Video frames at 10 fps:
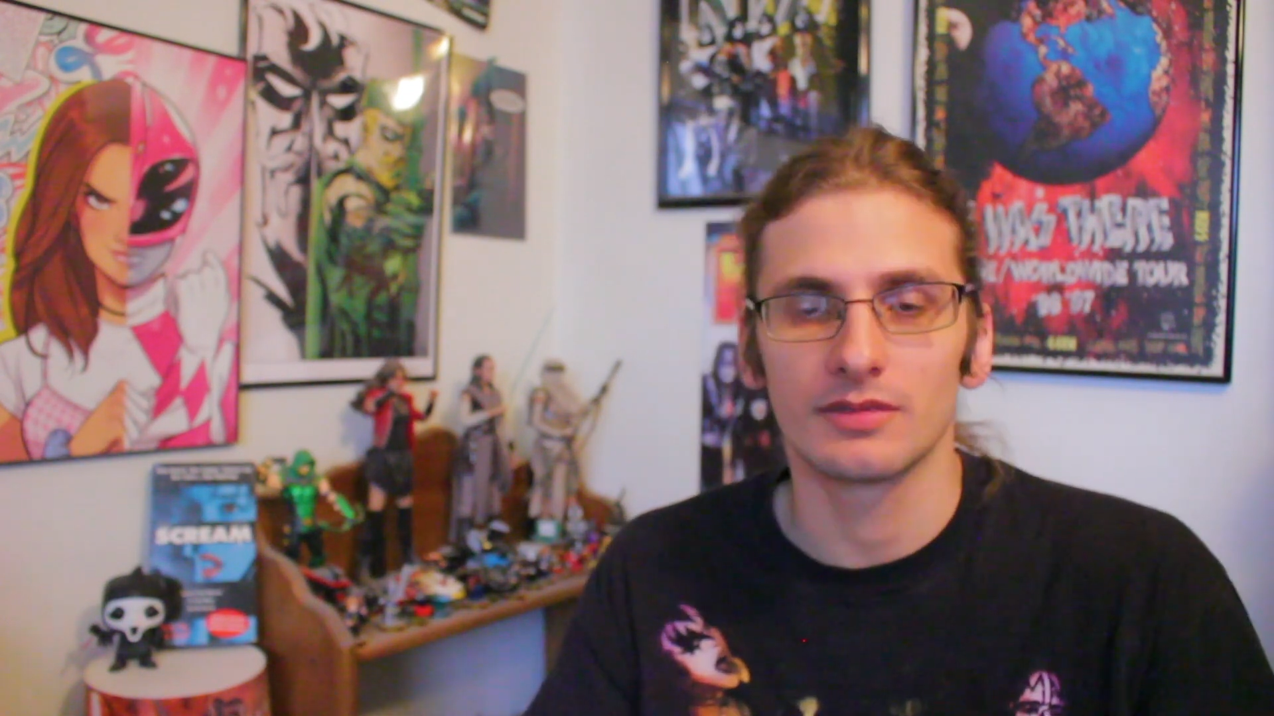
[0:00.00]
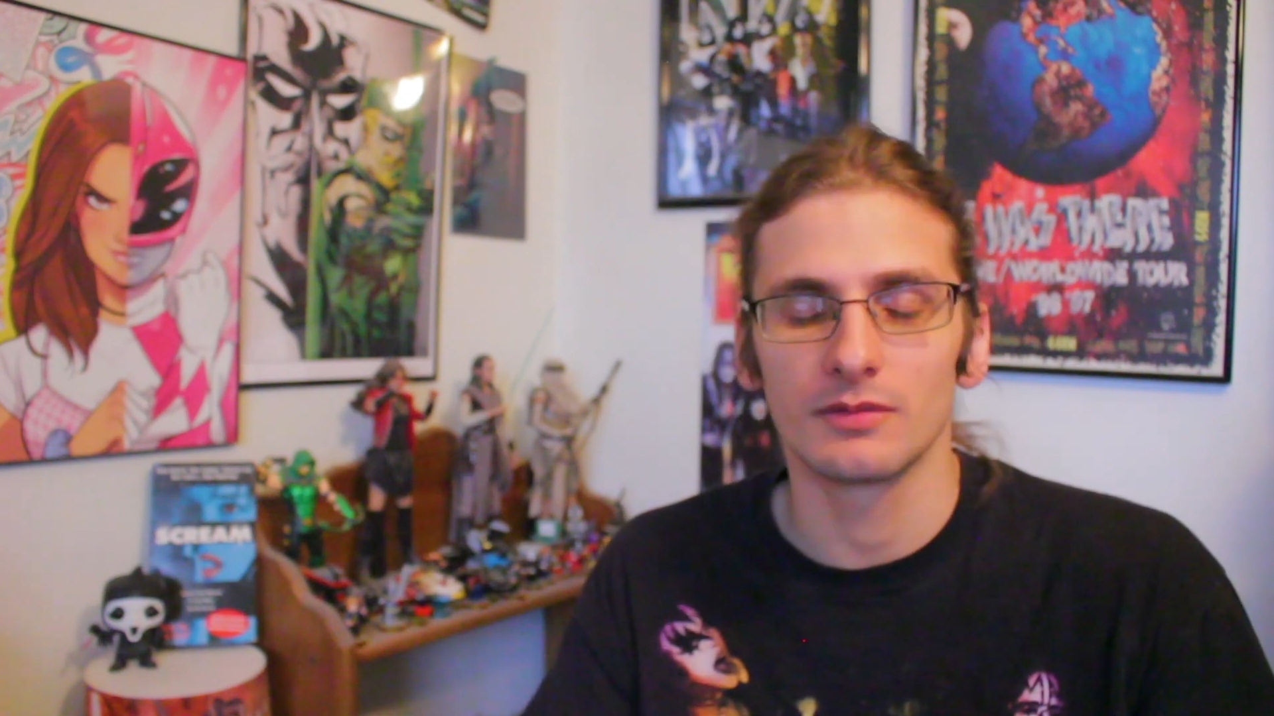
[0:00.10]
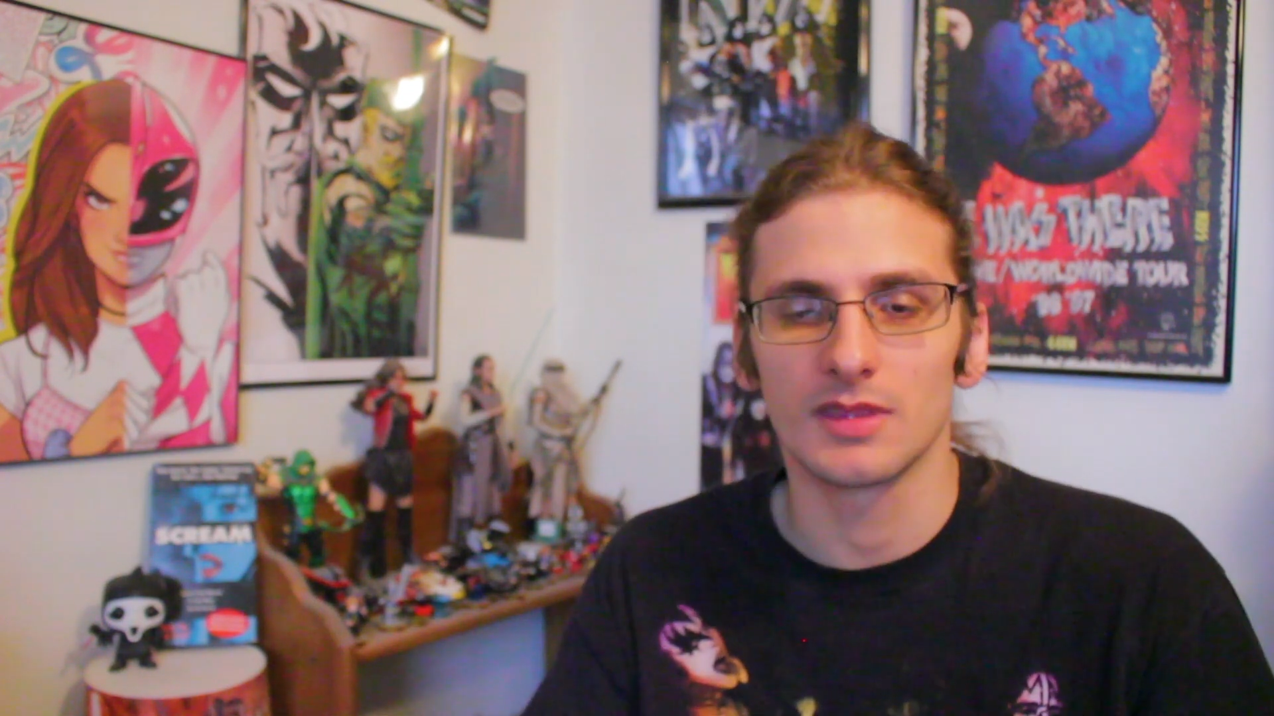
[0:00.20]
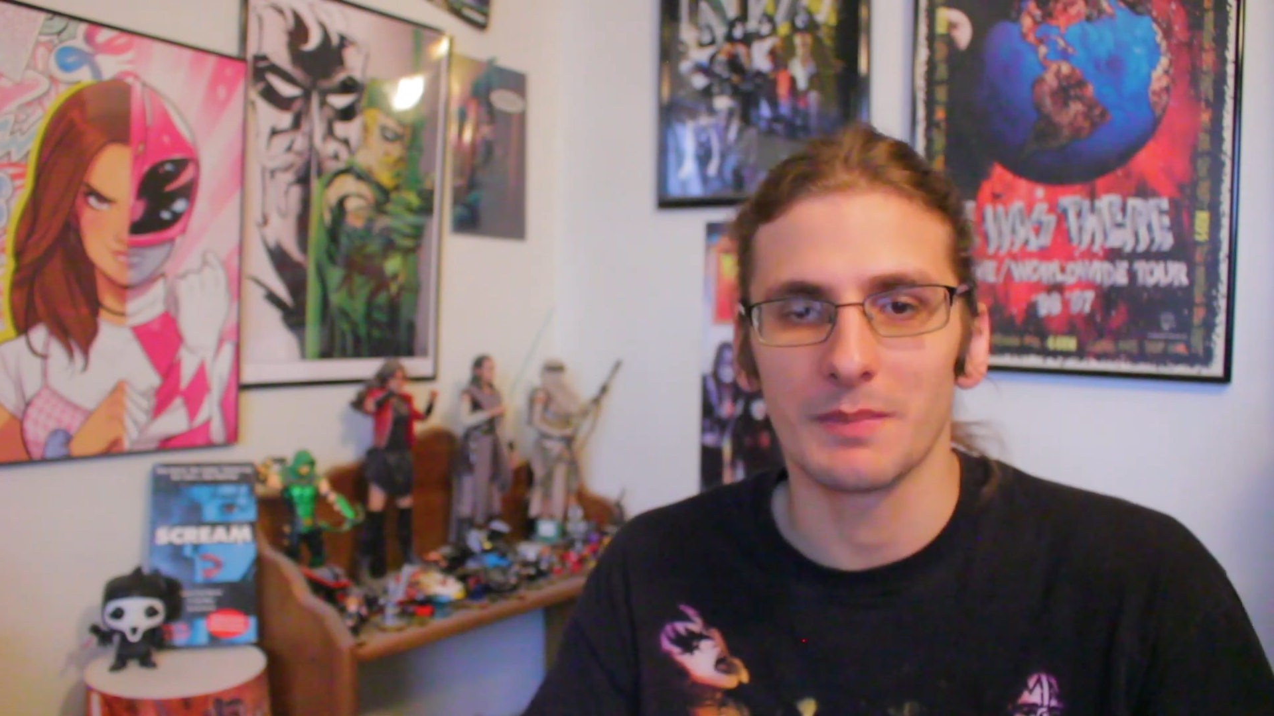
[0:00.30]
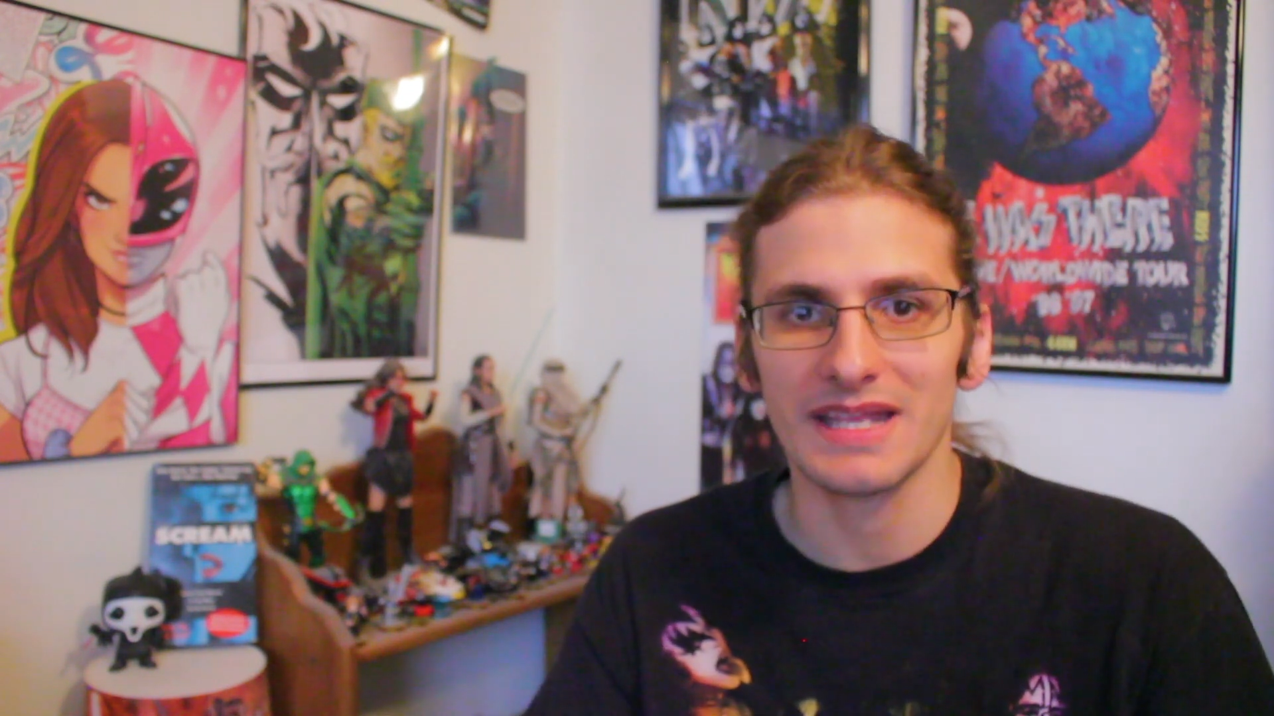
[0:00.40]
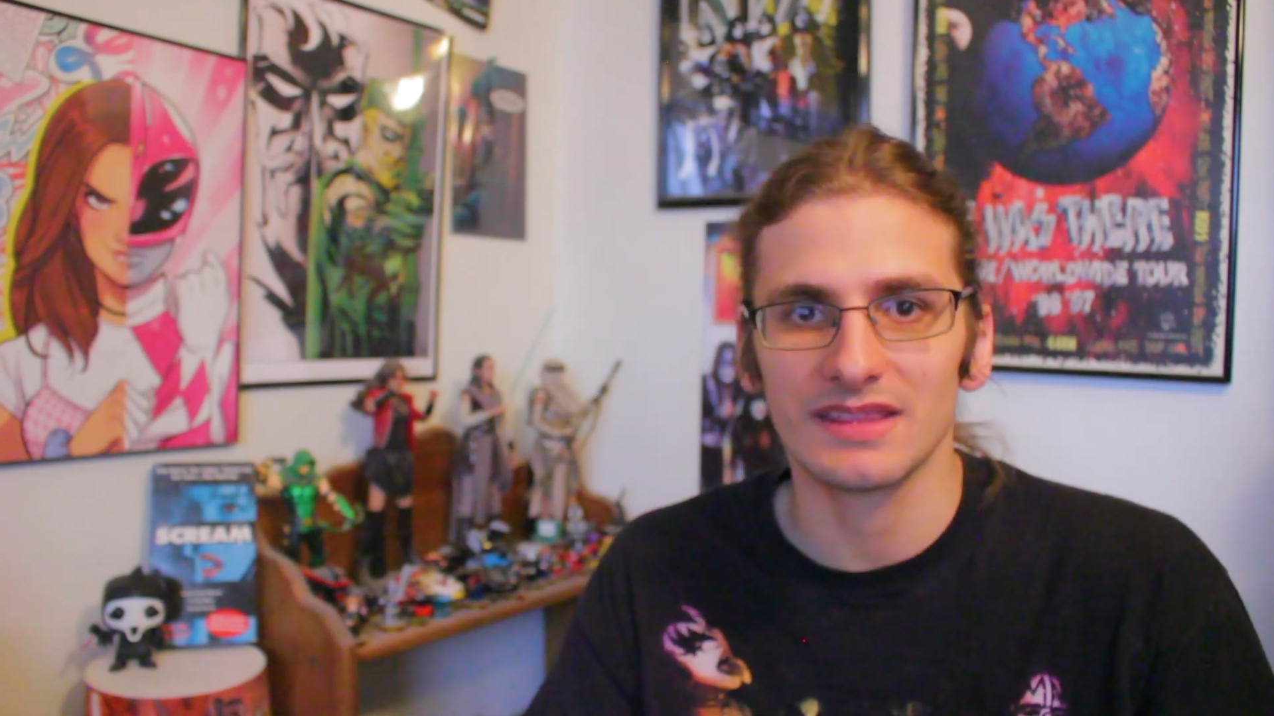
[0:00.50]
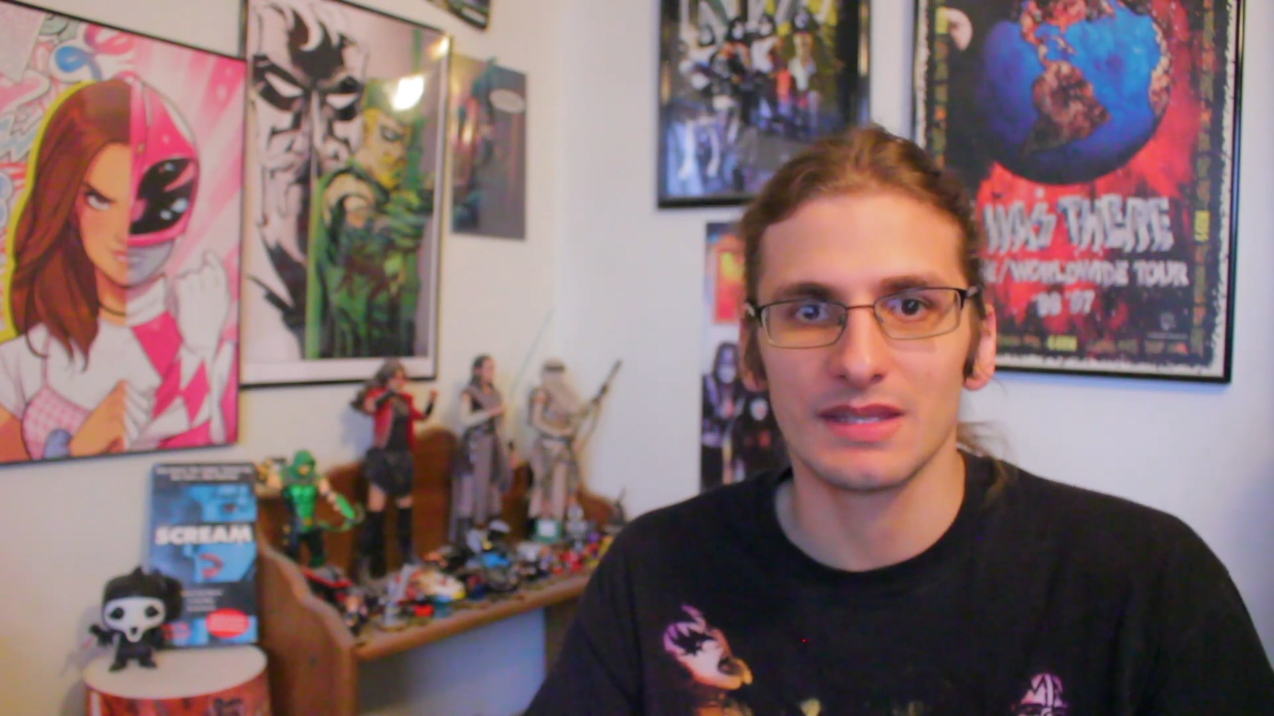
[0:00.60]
The main theme